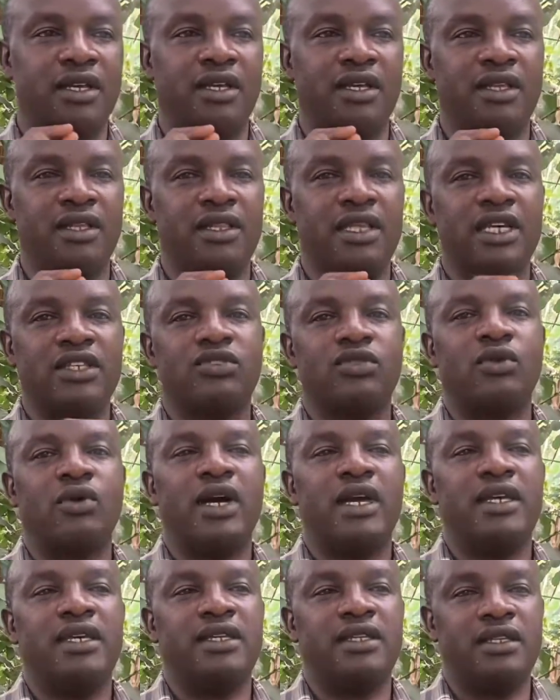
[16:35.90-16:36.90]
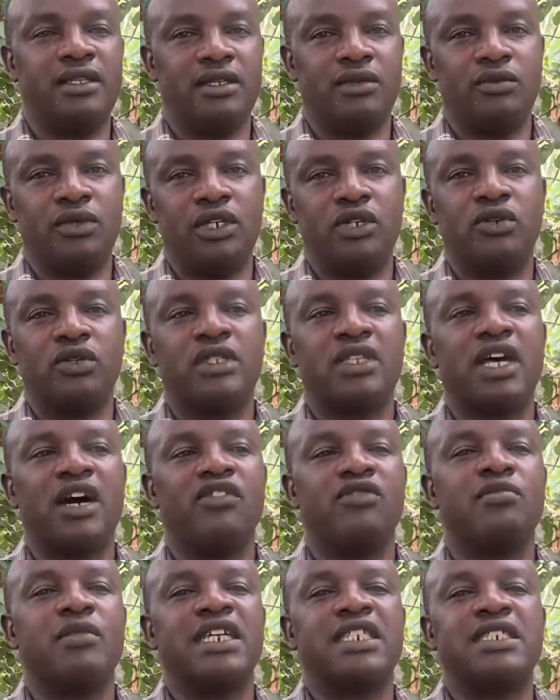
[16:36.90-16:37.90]
that's why we don't
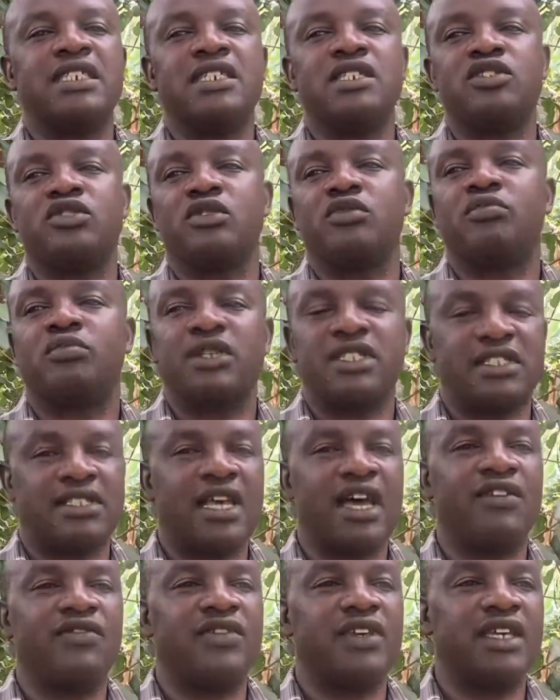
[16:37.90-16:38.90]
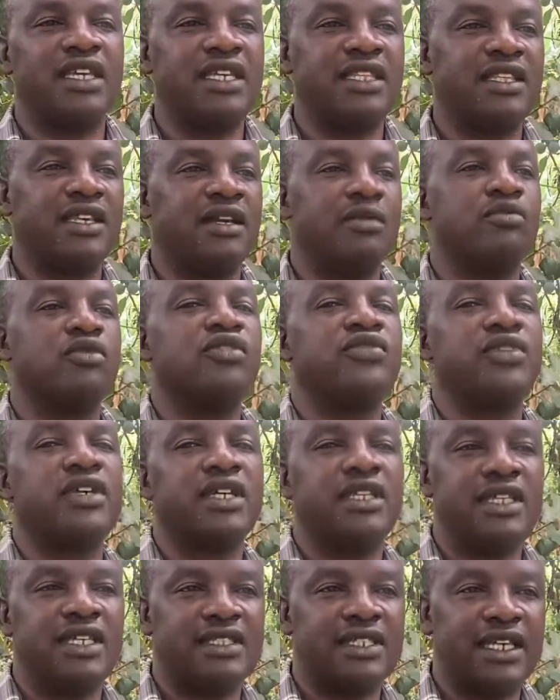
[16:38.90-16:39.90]
have machines of preserving it removing
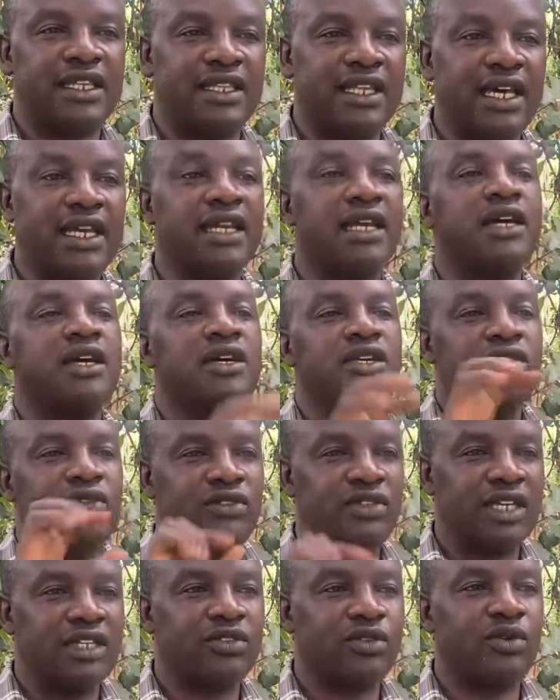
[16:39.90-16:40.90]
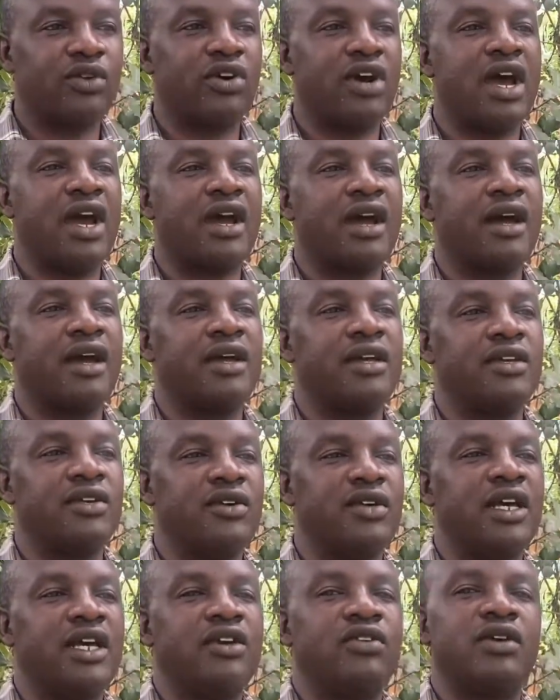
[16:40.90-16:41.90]
this and that you just crack you
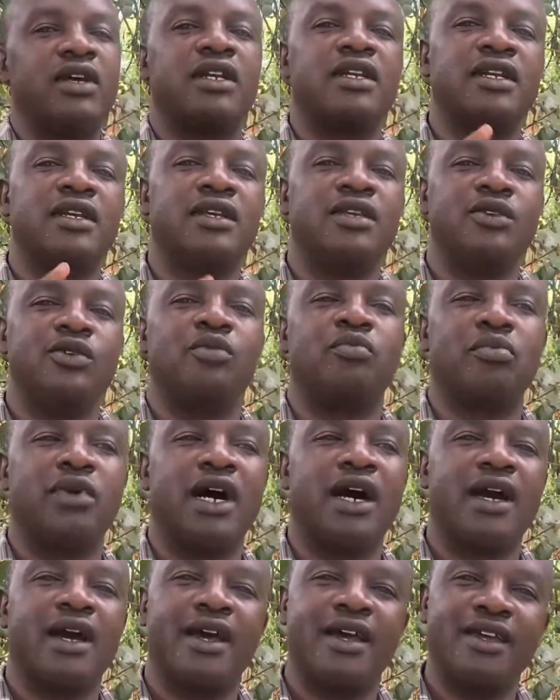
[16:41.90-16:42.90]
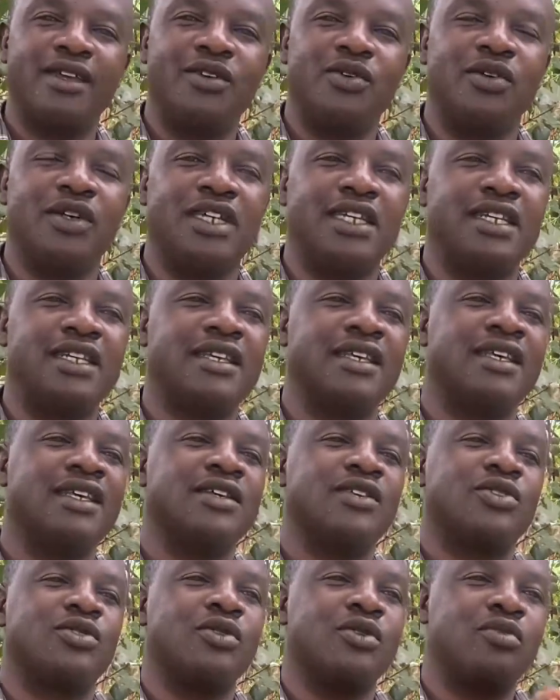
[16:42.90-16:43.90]
hydrate you pack, you eat.
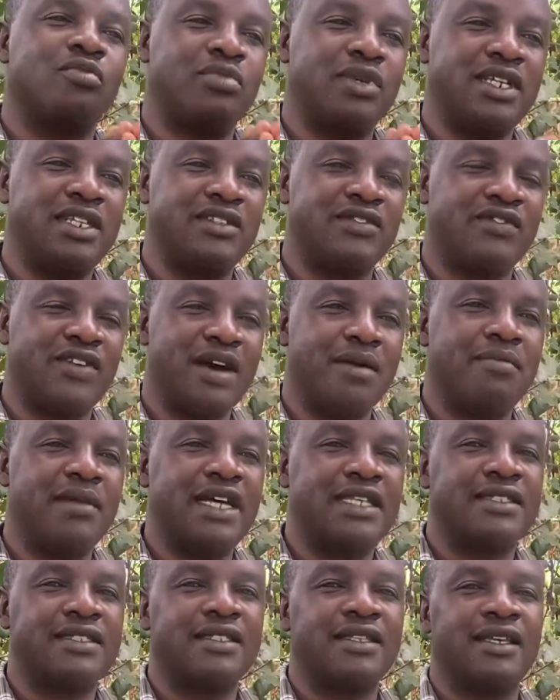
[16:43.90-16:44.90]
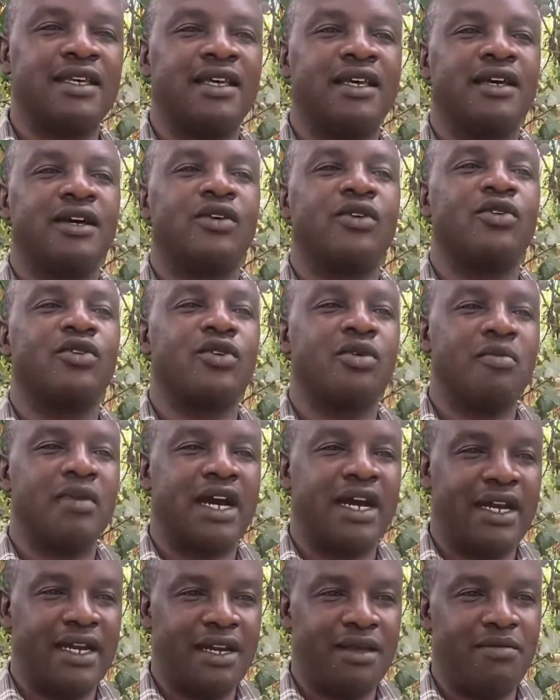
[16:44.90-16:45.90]
So please farmers, grow
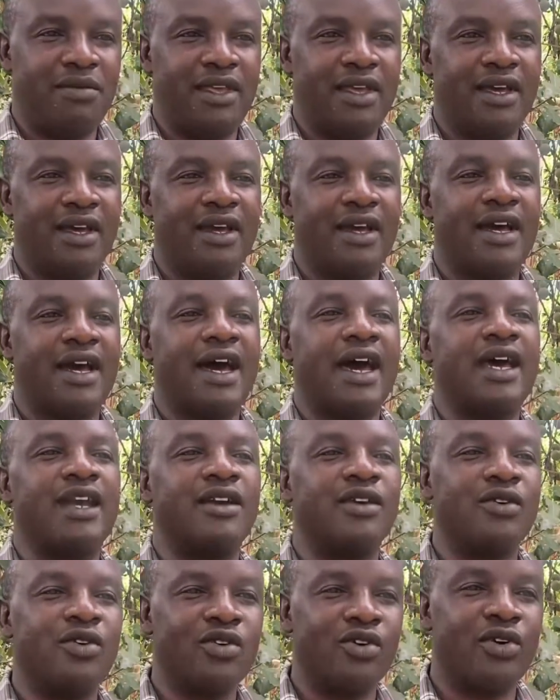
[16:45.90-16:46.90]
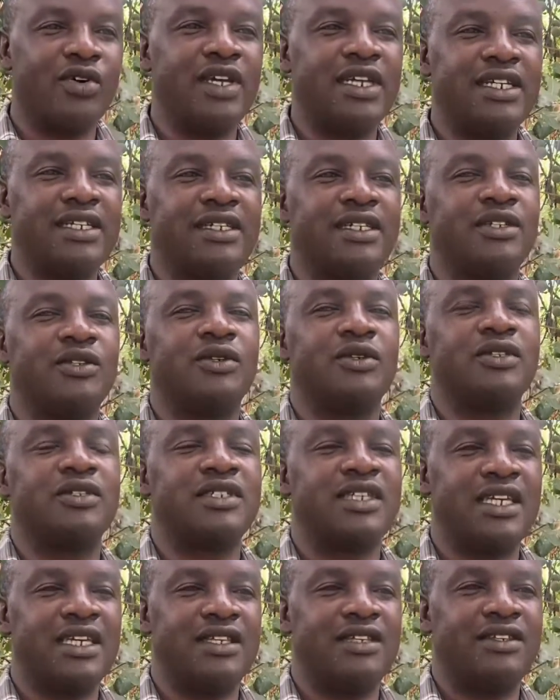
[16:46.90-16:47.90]
macadamia and grow it to
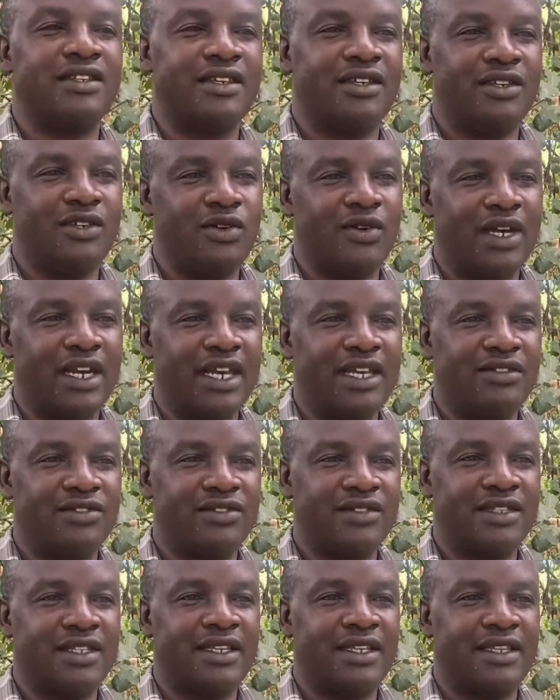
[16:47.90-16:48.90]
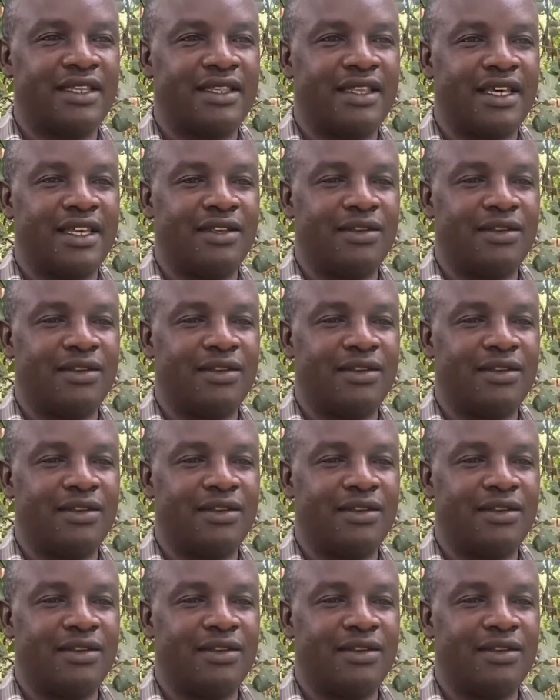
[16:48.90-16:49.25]
change your lives. Thank